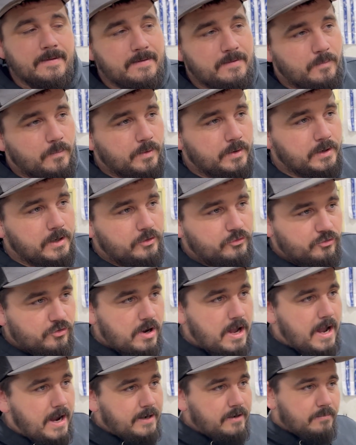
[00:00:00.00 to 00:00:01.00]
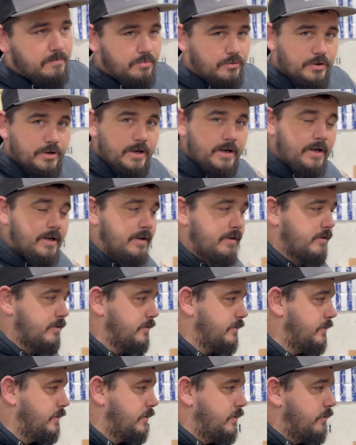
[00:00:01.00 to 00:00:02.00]
We're going to try to bring
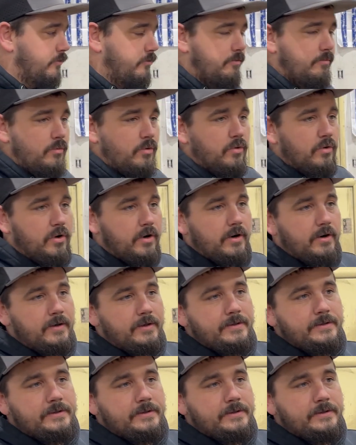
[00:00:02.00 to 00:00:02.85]
some more